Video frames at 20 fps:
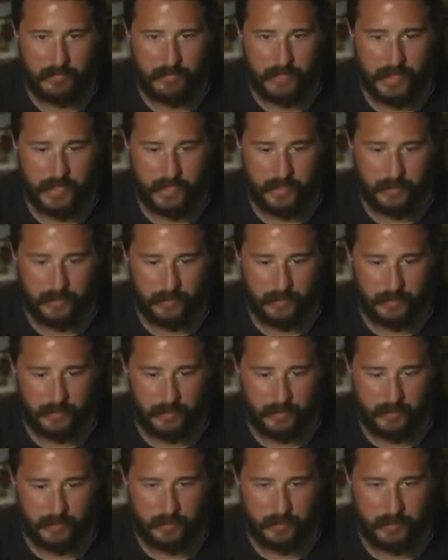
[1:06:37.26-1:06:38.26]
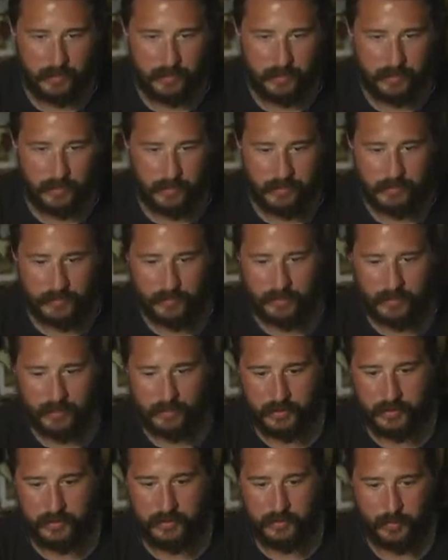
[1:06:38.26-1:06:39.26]
videos. At
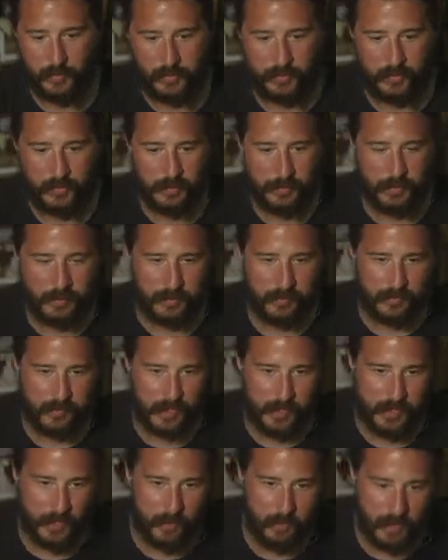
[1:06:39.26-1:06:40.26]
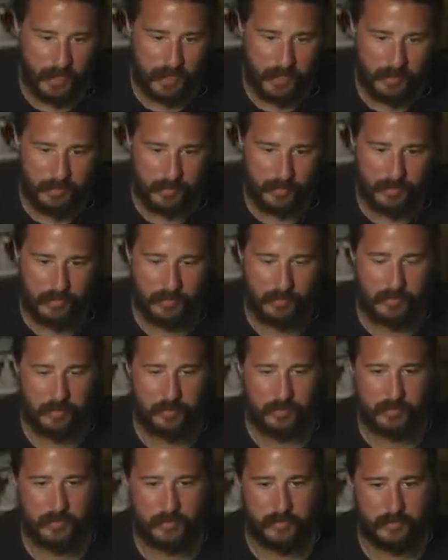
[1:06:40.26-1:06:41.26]
least doing something video wise
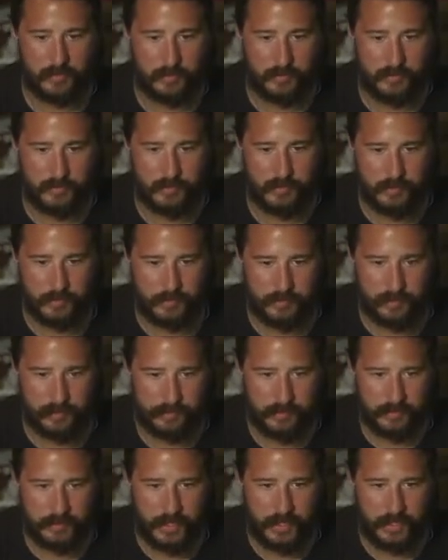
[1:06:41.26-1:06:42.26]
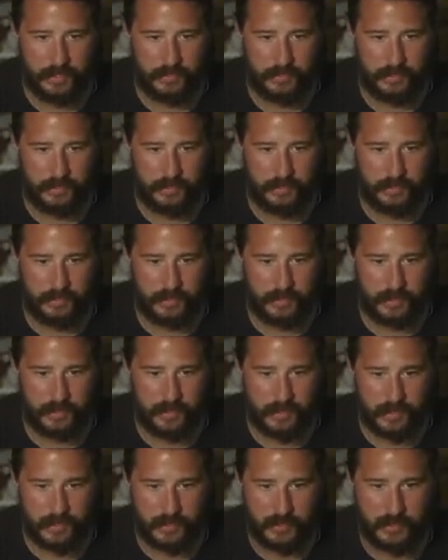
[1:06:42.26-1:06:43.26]
that at least uh,
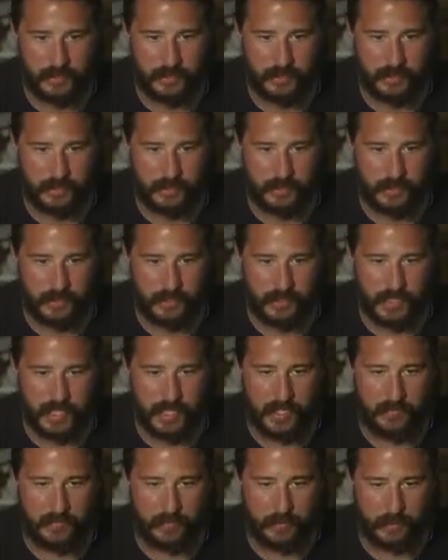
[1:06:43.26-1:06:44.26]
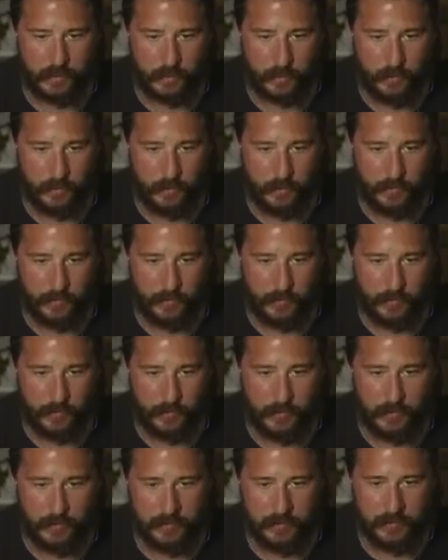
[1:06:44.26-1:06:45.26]
I have control over, you
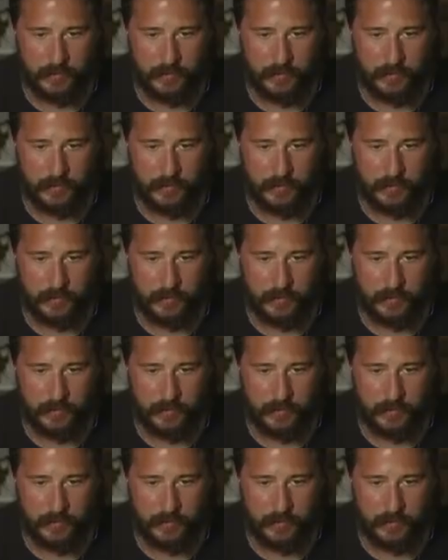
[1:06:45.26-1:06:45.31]
know?